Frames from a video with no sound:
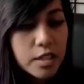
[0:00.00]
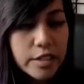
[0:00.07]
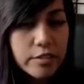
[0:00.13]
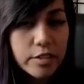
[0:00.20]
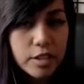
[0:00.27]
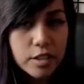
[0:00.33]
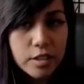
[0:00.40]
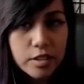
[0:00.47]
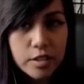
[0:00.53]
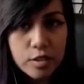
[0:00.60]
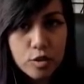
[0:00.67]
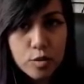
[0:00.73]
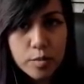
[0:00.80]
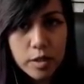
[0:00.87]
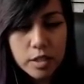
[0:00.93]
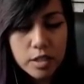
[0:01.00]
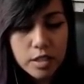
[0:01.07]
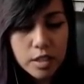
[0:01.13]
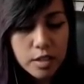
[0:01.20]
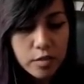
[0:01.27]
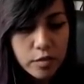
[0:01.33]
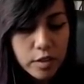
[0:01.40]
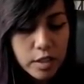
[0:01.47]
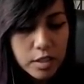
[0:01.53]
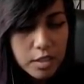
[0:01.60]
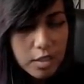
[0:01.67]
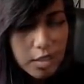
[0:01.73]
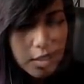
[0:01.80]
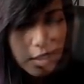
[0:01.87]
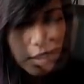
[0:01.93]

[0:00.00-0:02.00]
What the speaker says: even though it was probably in the end phase.